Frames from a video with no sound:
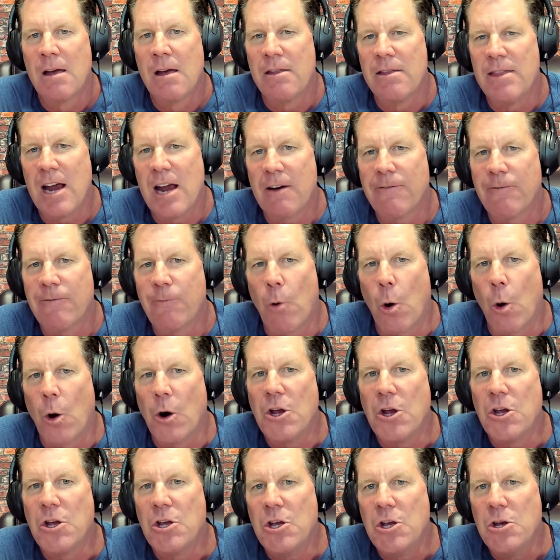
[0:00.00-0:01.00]
Therefore,
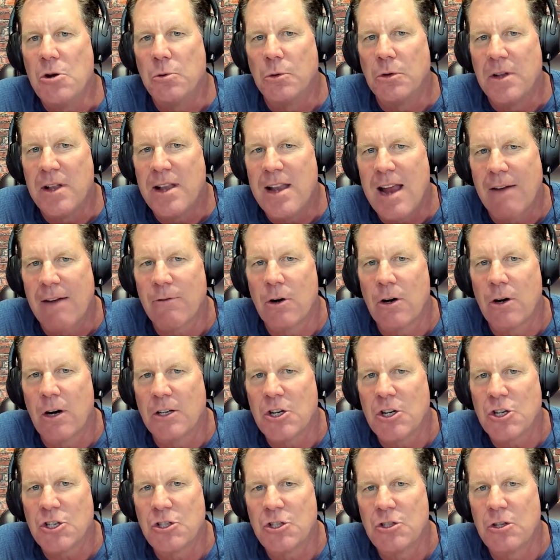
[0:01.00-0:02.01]
you will never
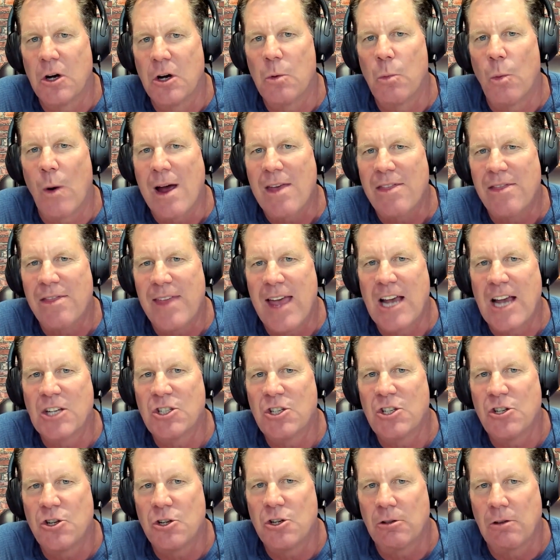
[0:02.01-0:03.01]
understood why
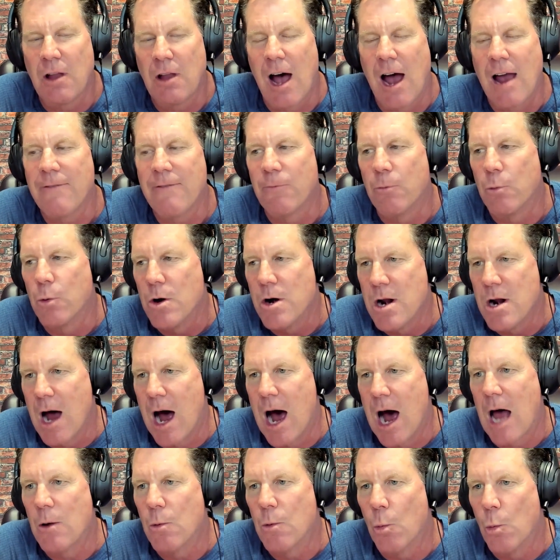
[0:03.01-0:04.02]
things in your life were
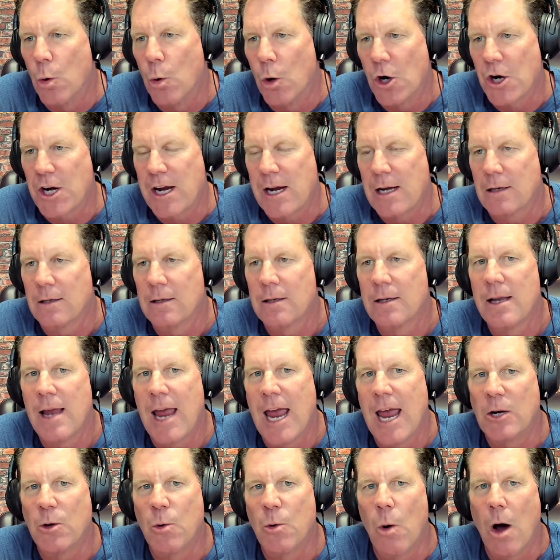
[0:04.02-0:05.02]
not working.
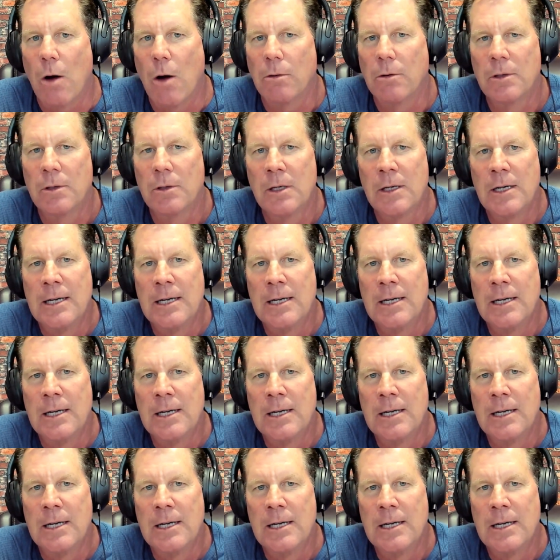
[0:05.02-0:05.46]
End quote.